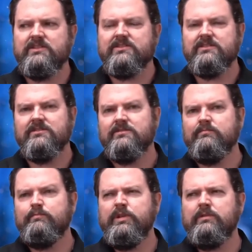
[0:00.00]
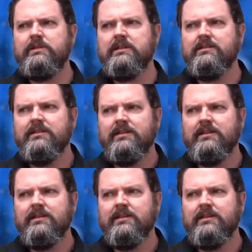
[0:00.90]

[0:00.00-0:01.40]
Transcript: this beauty,